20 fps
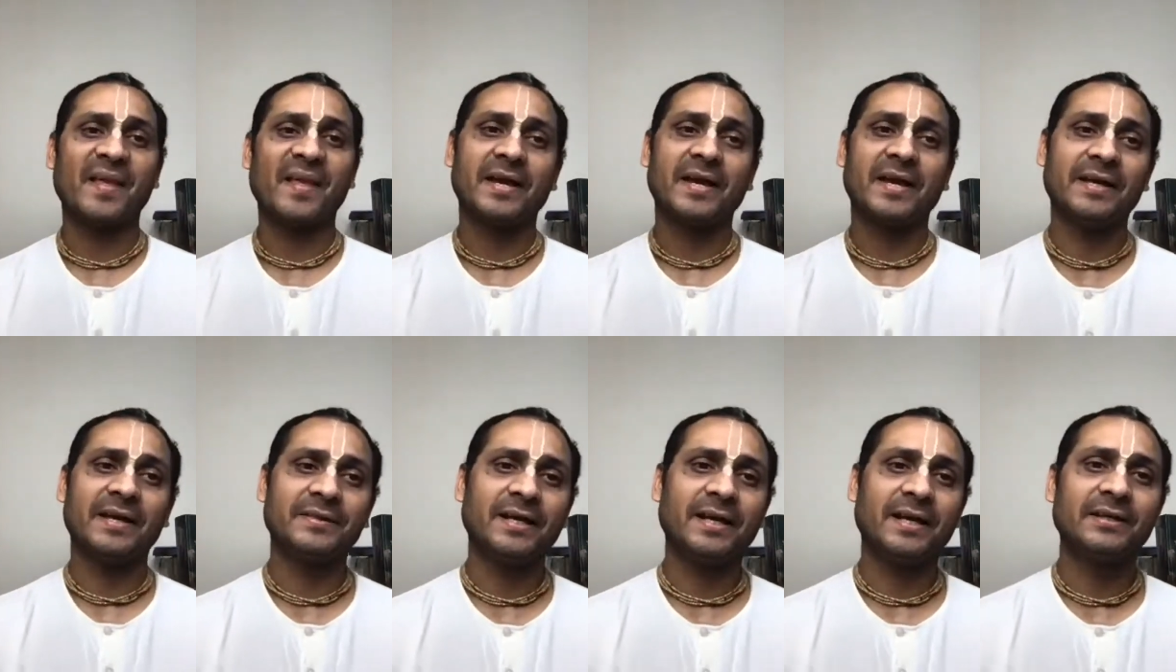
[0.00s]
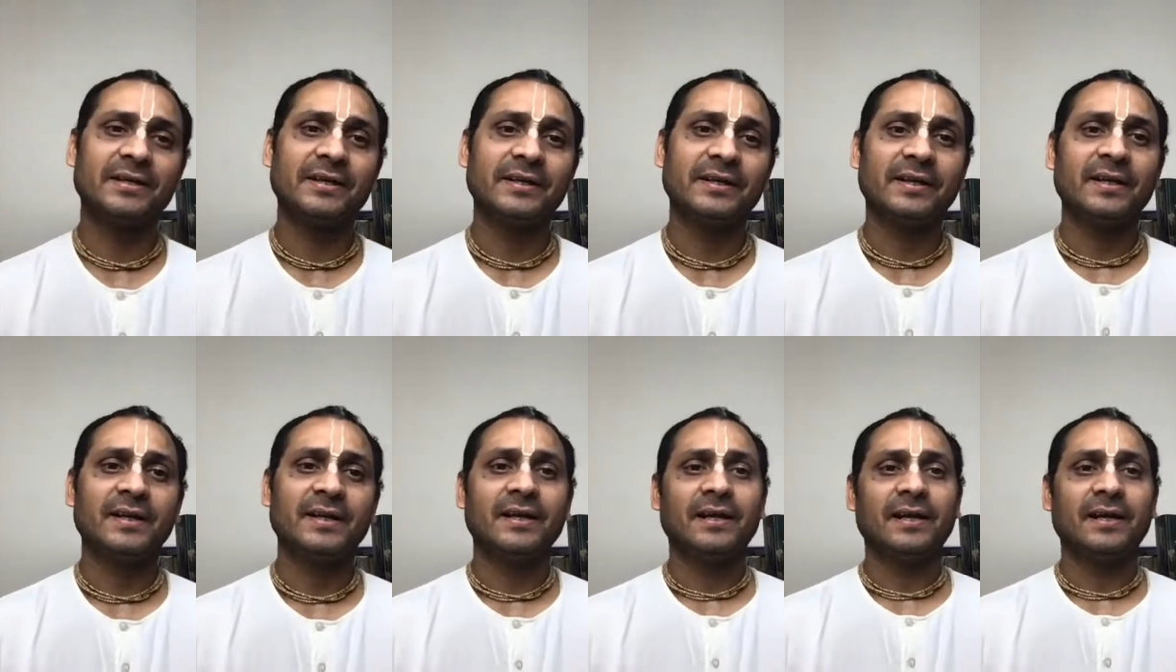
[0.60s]
And then
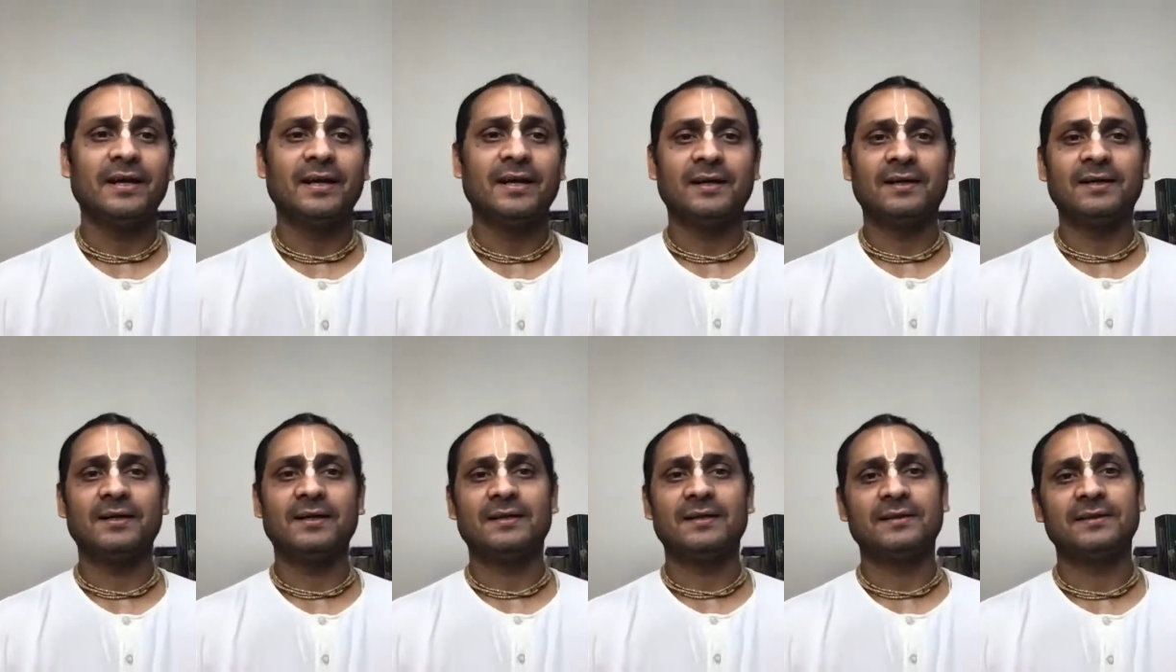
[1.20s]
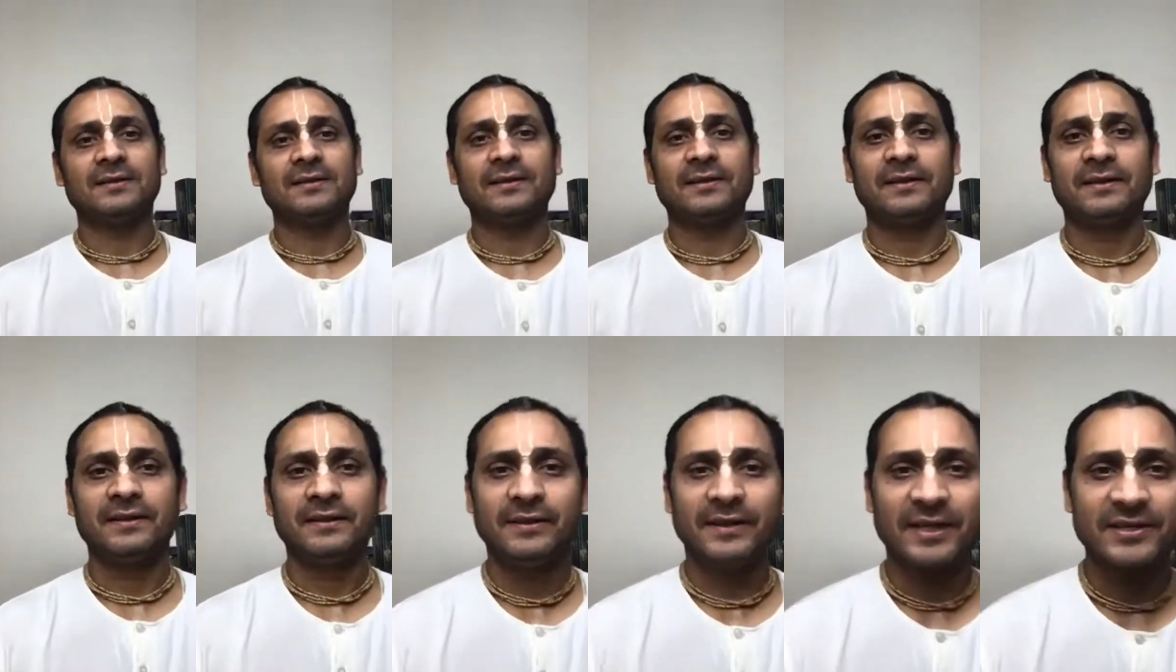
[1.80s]
uh,
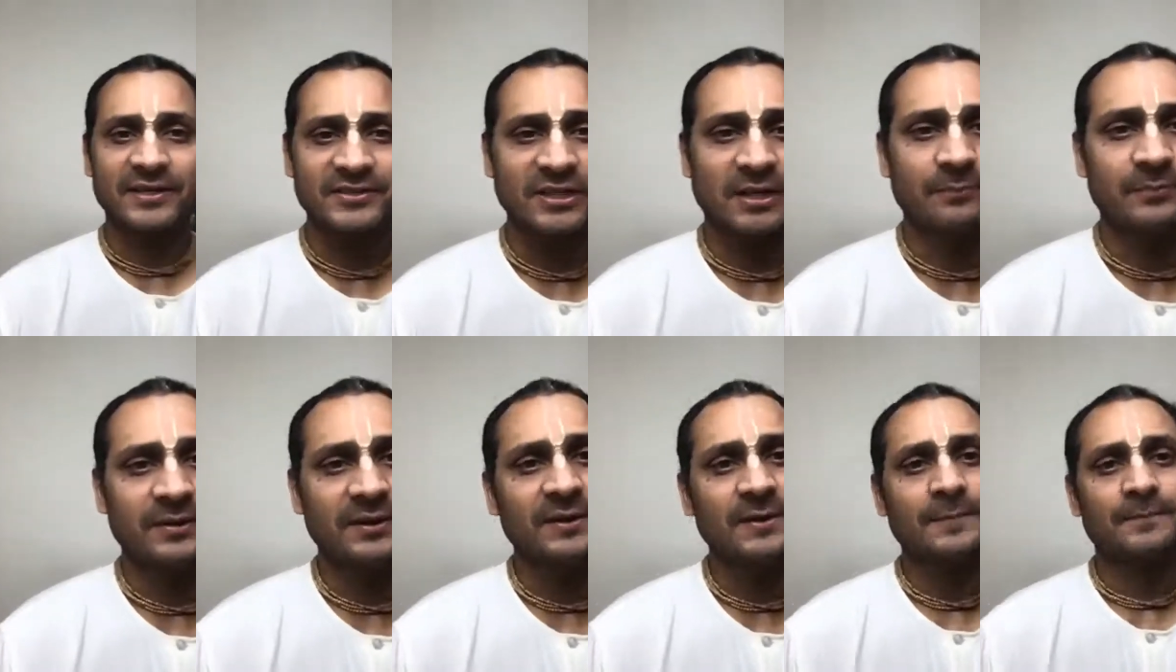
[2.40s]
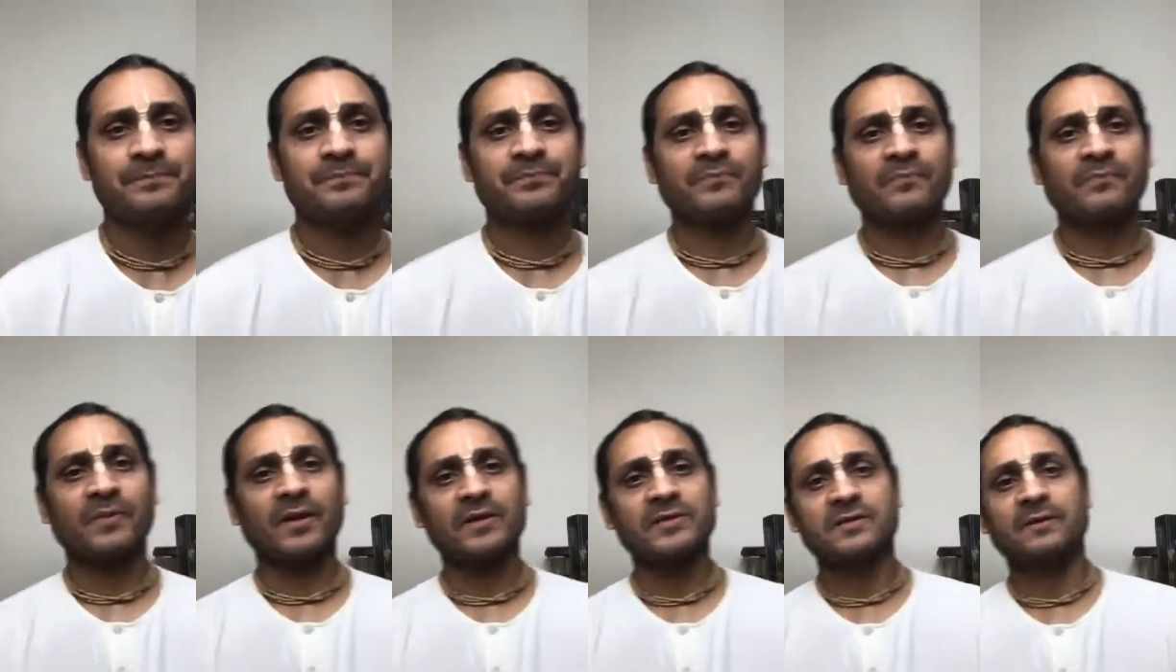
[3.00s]
in next chapter,
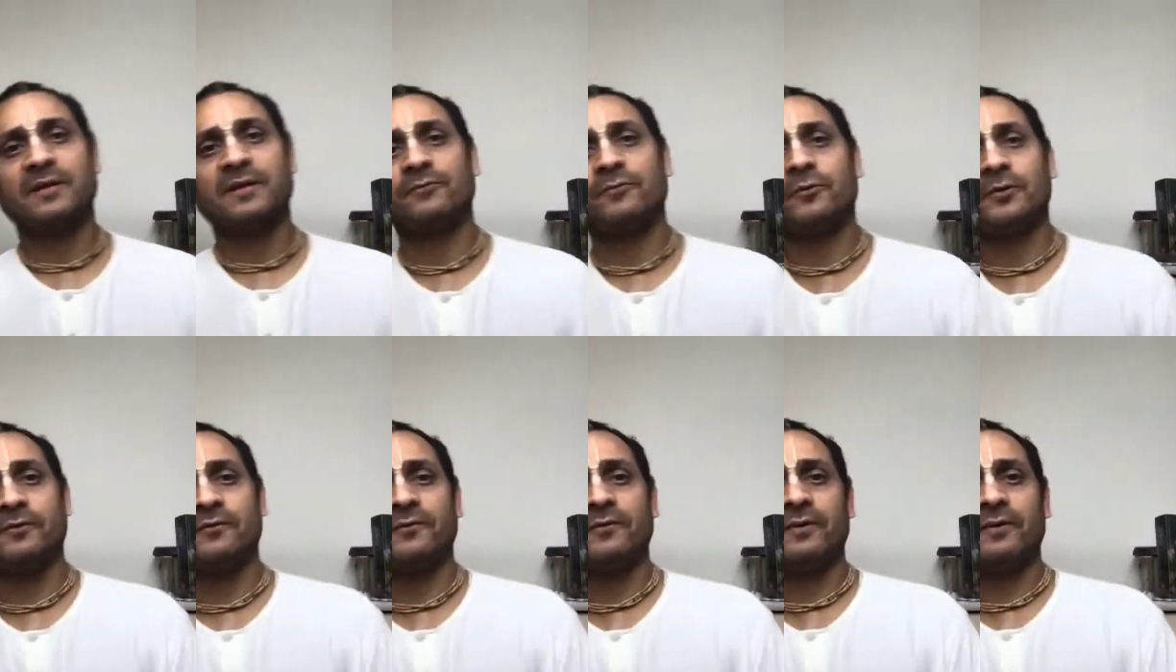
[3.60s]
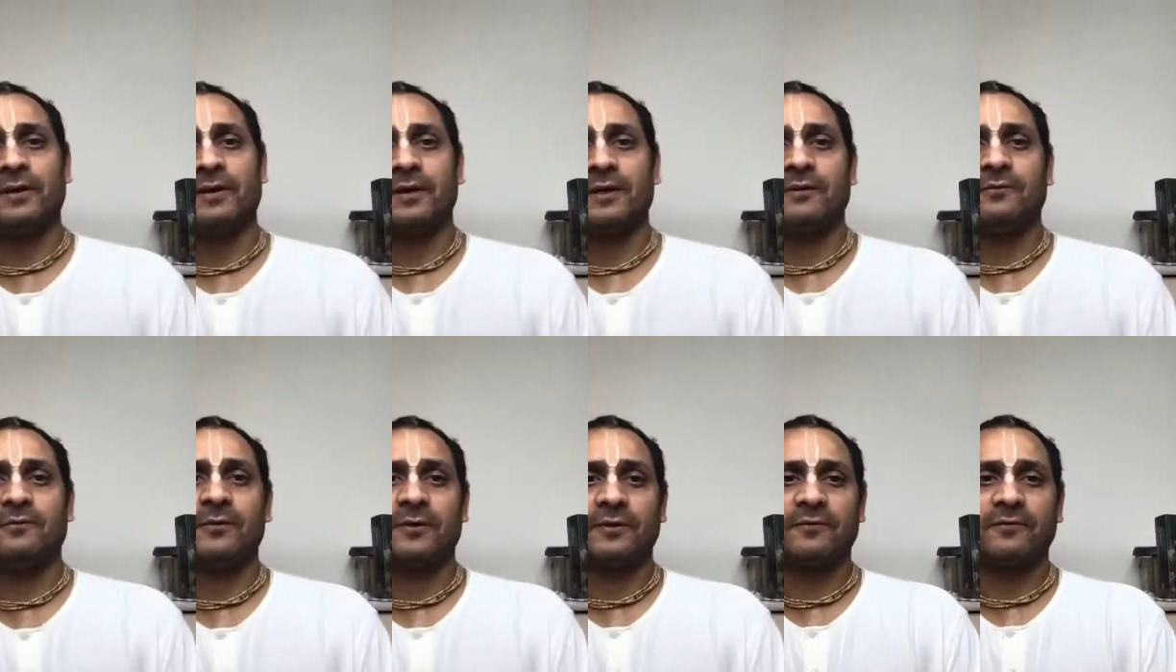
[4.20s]
it's chapter
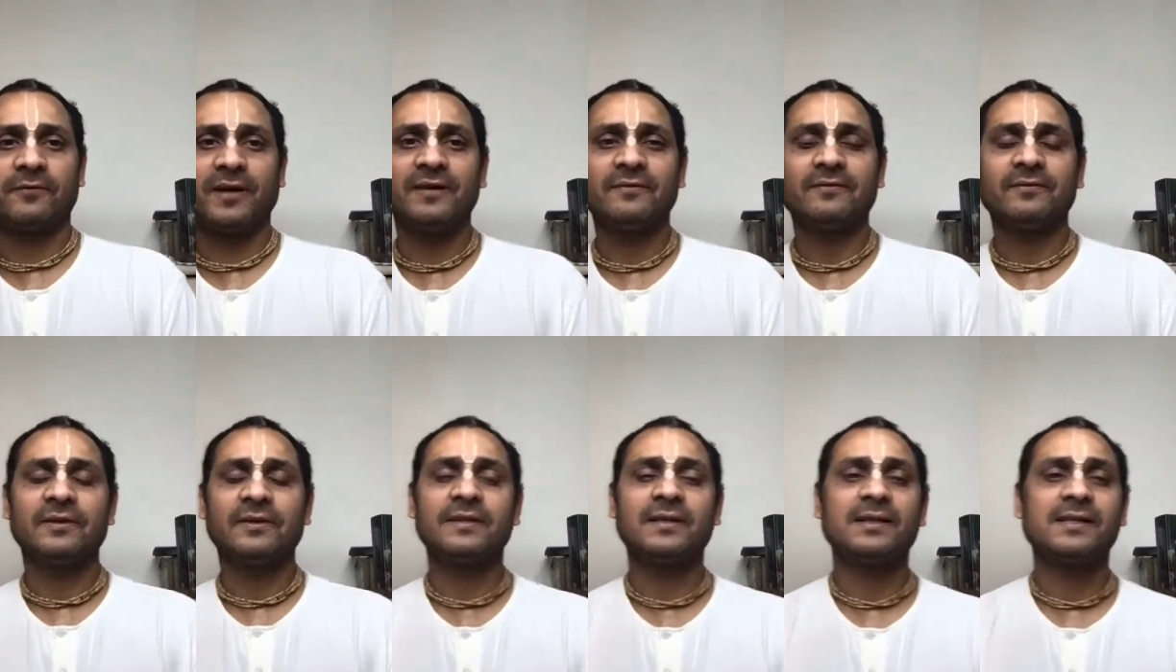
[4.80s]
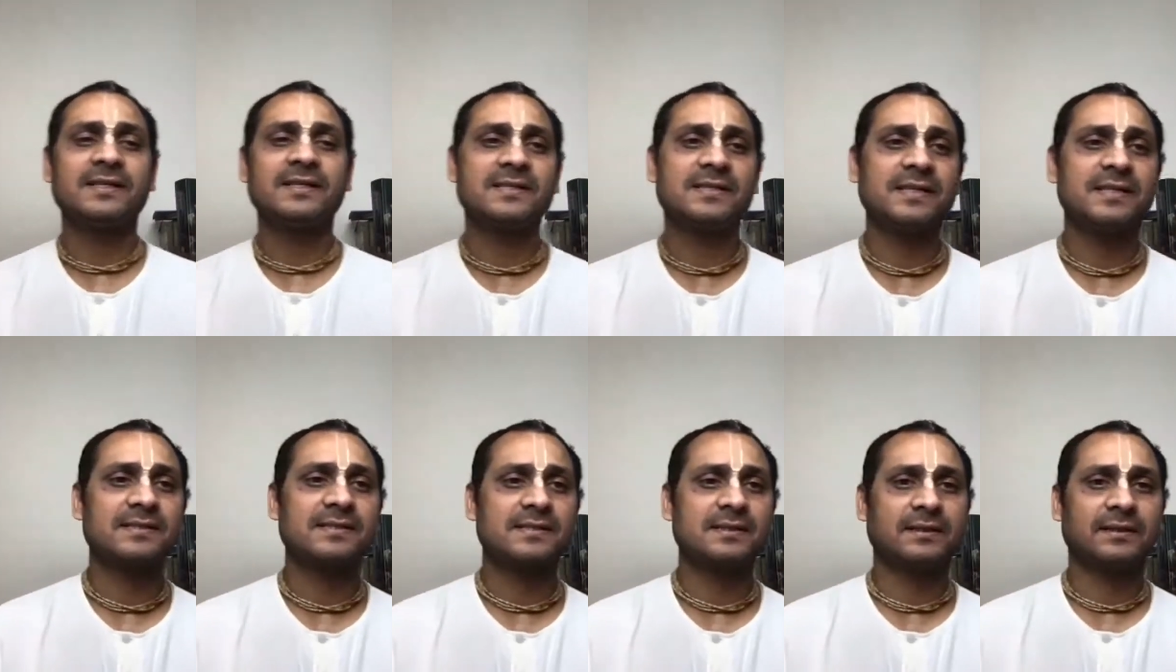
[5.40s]
45. Here it
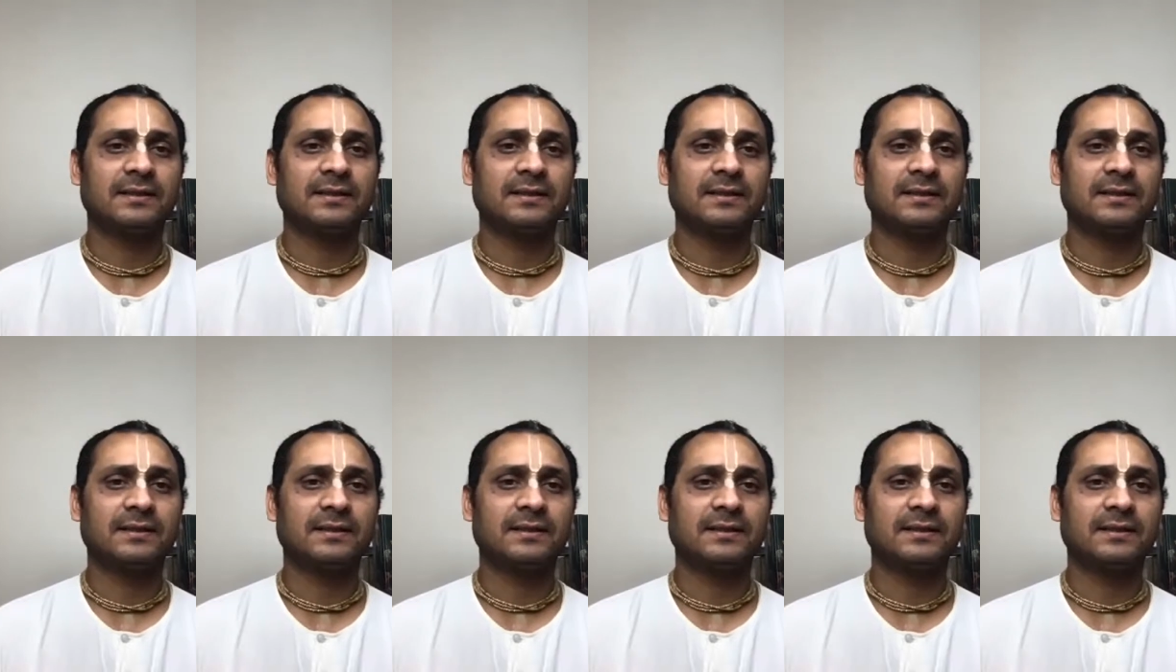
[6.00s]
says,